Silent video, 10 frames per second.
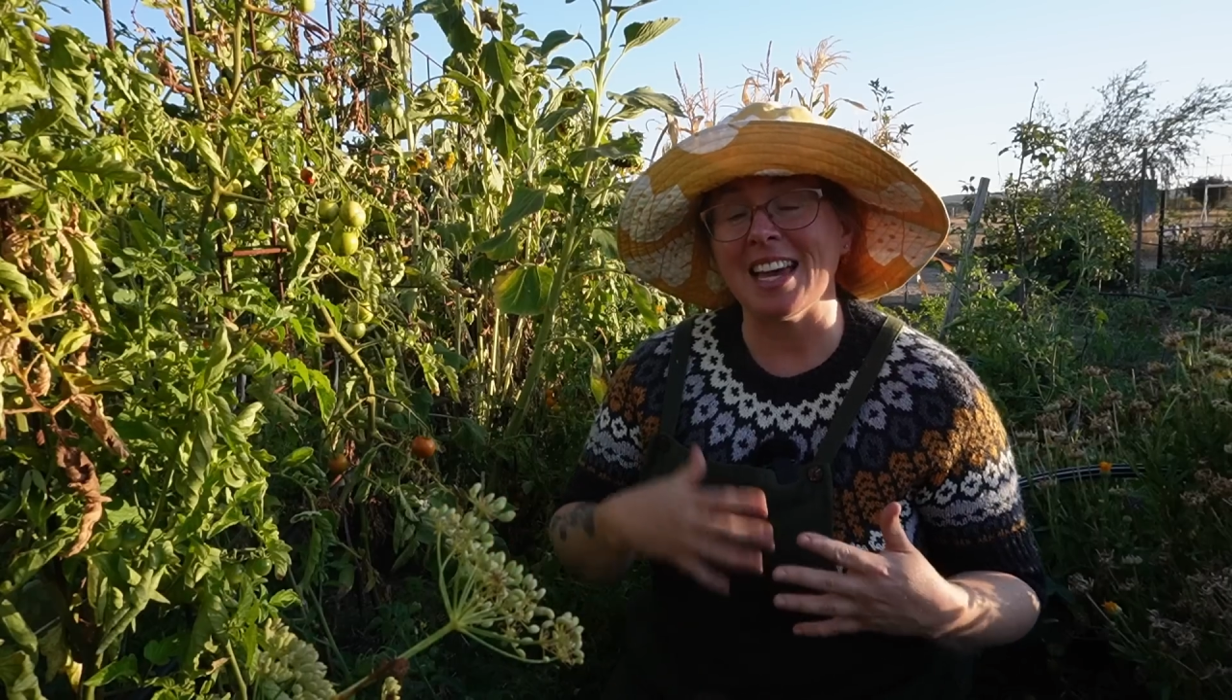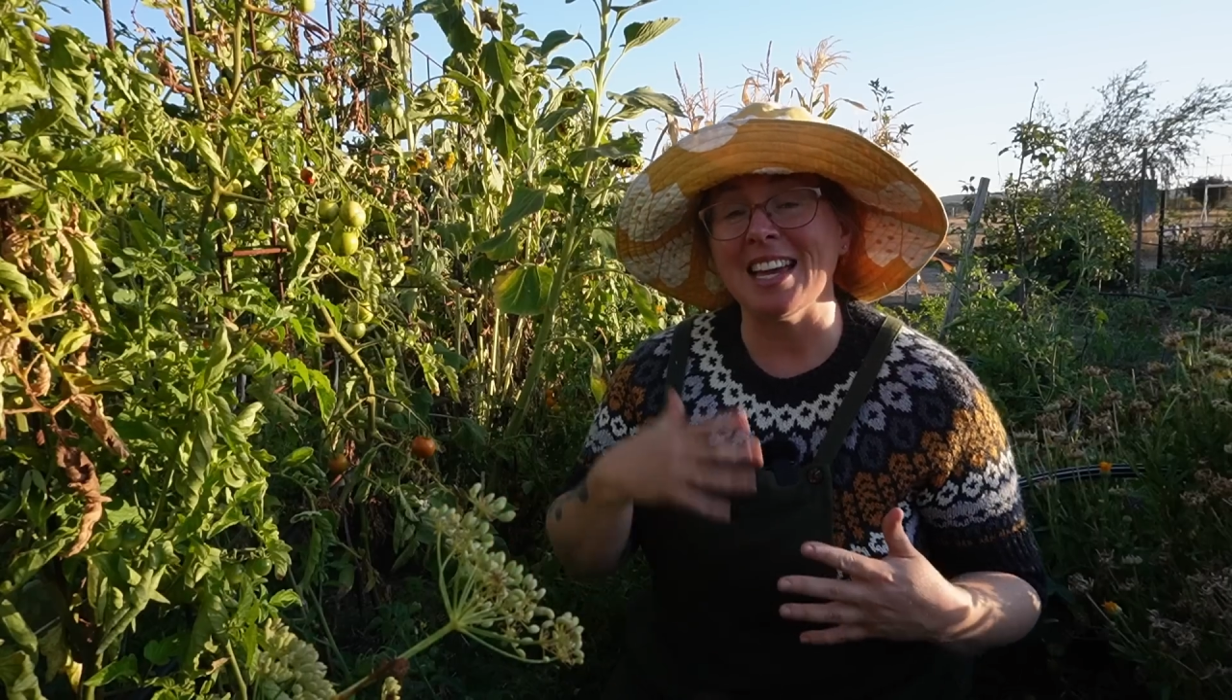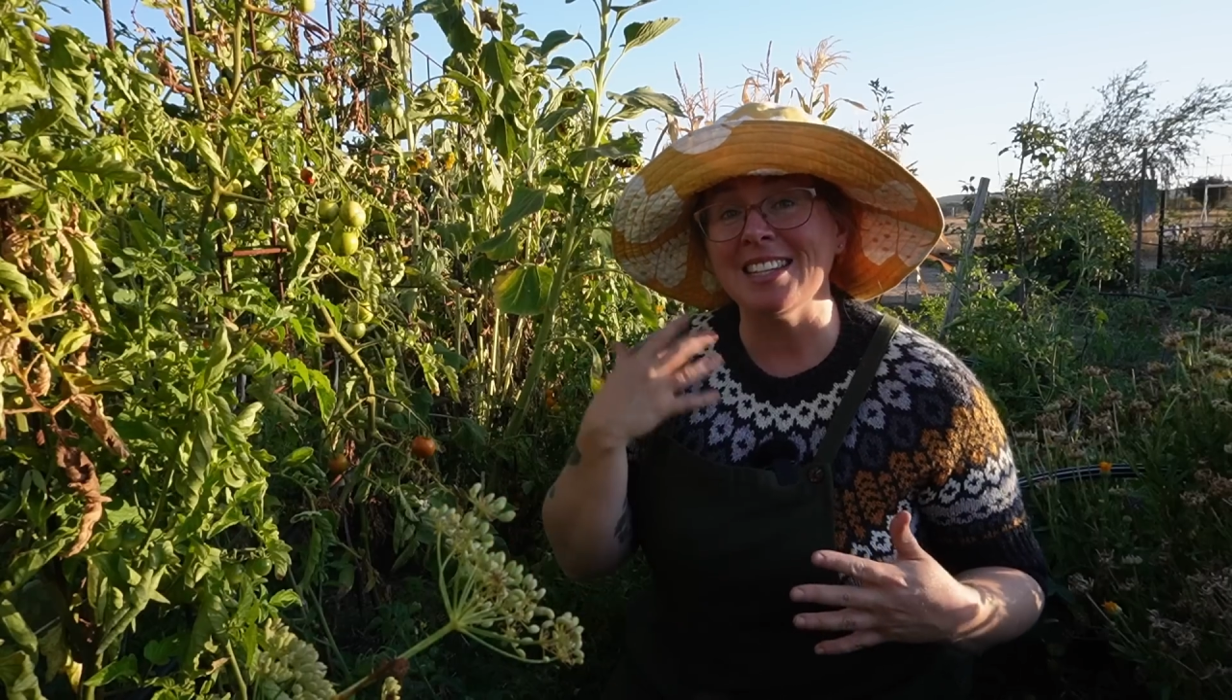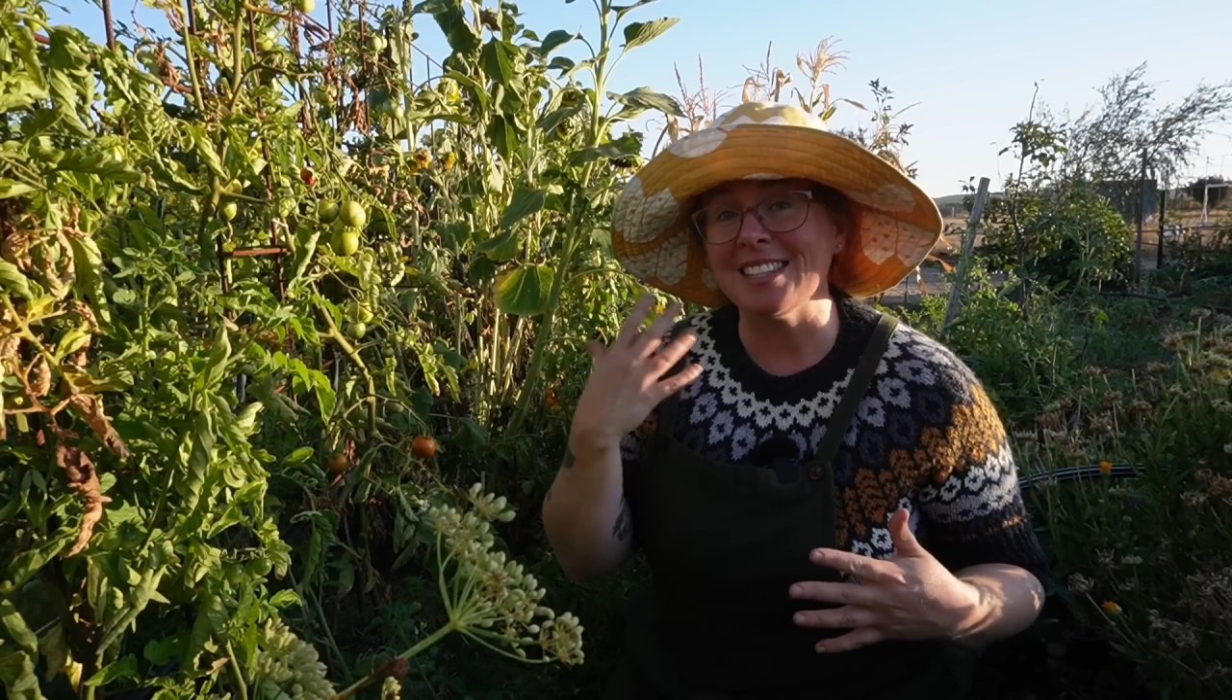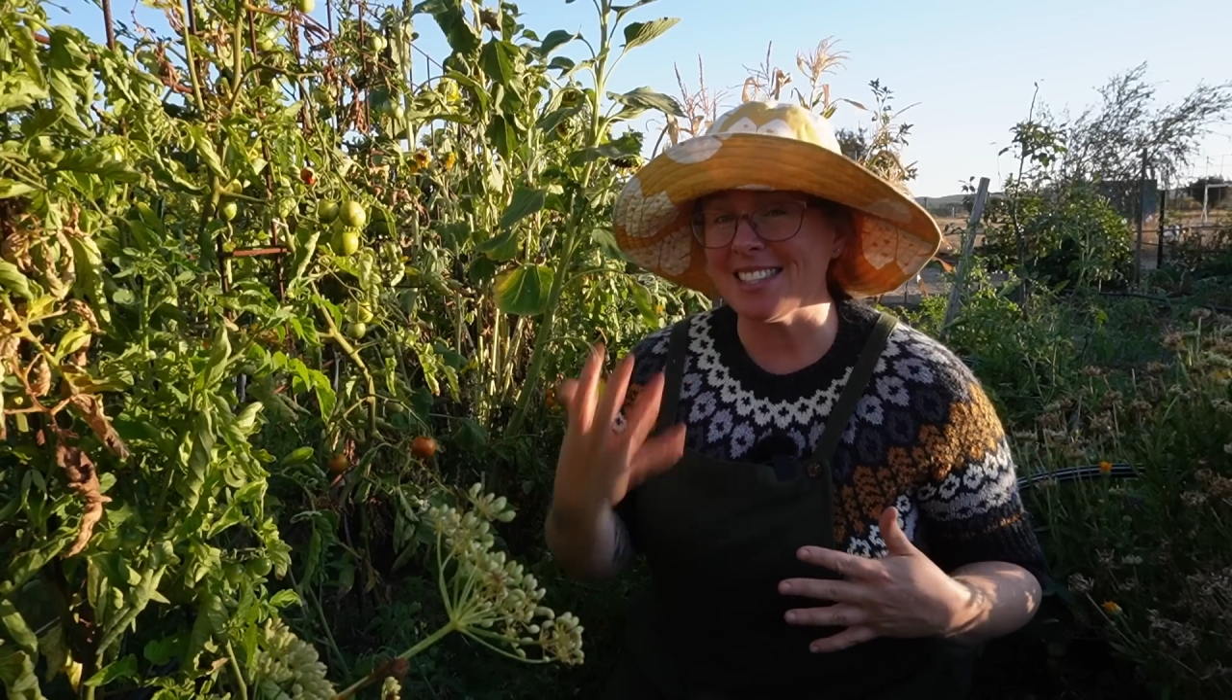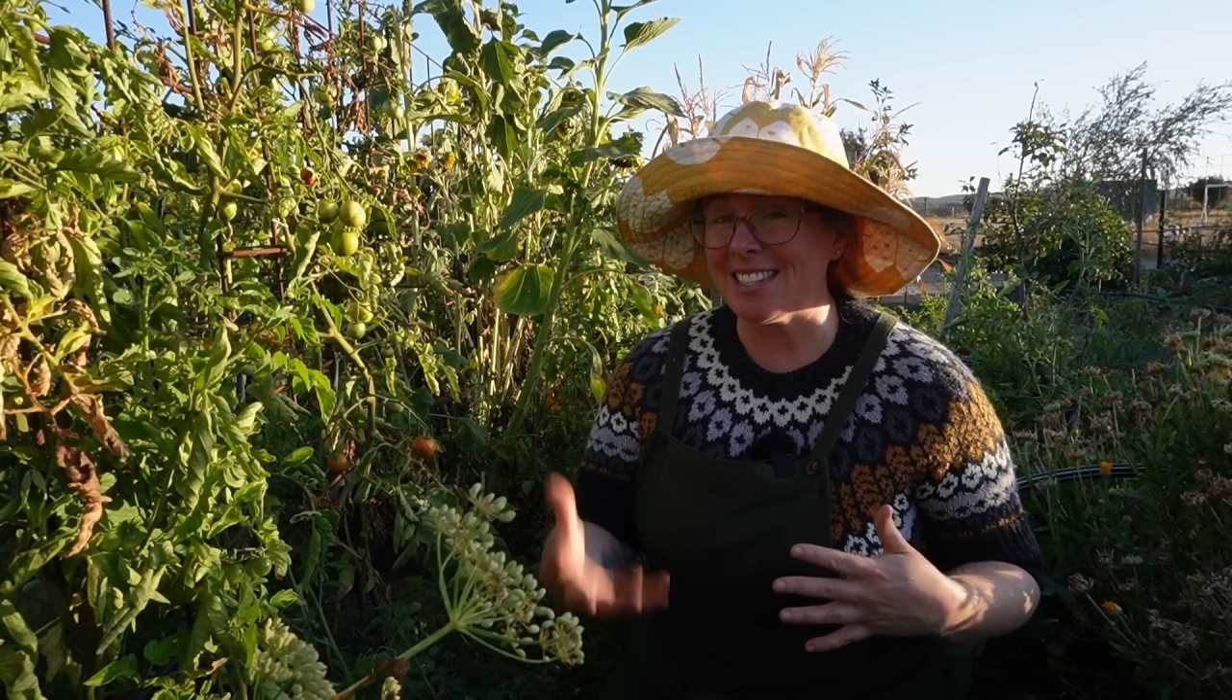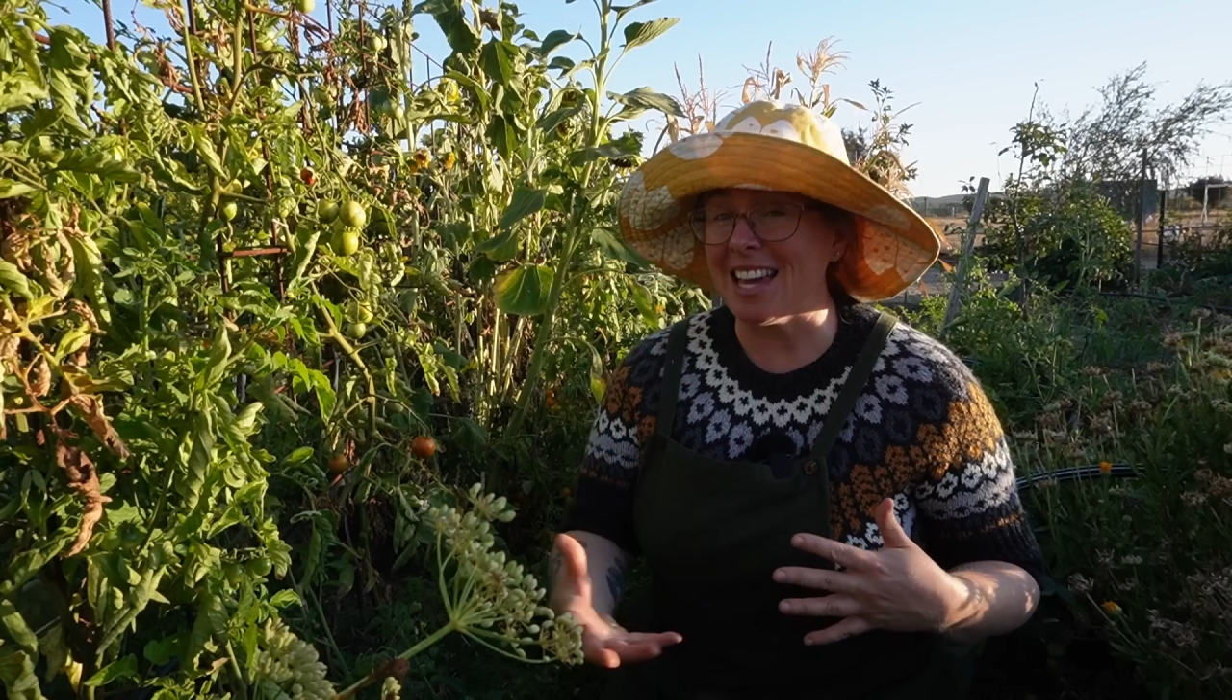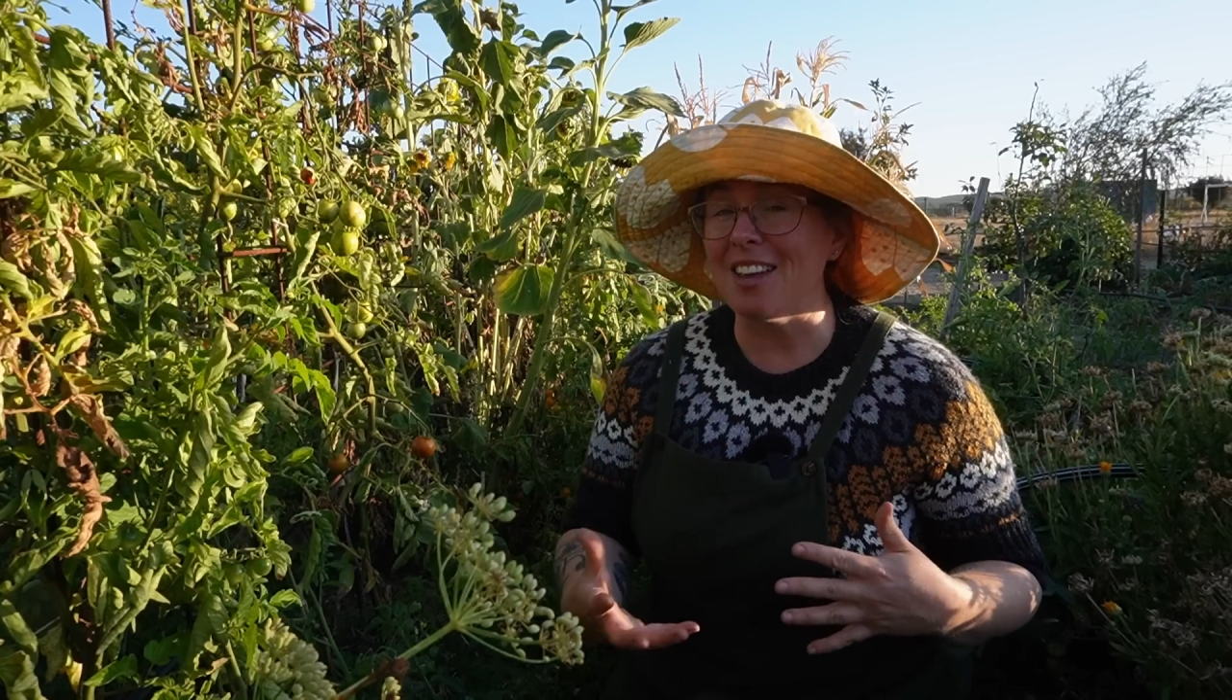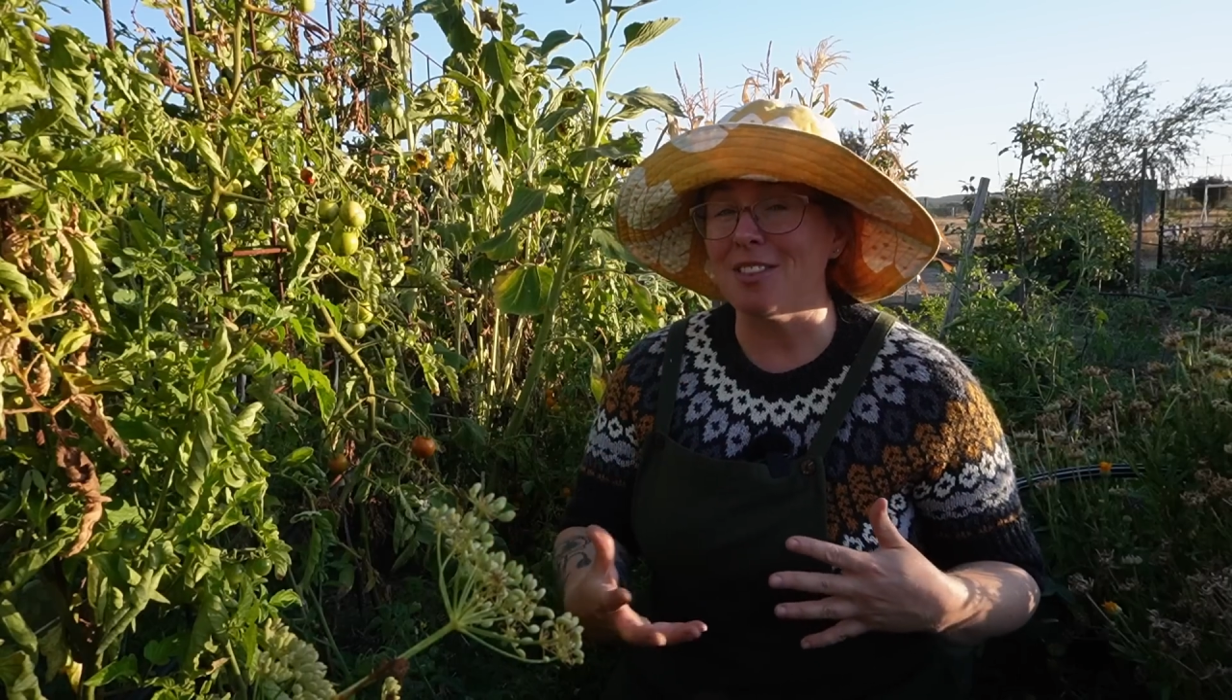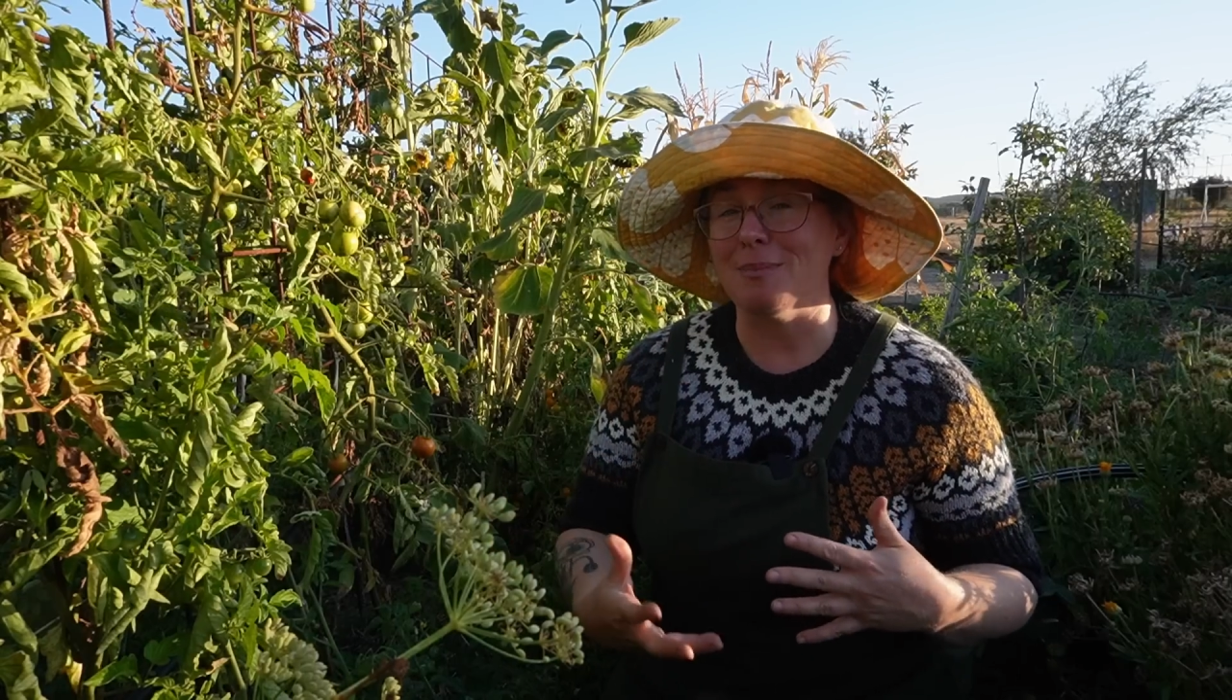and start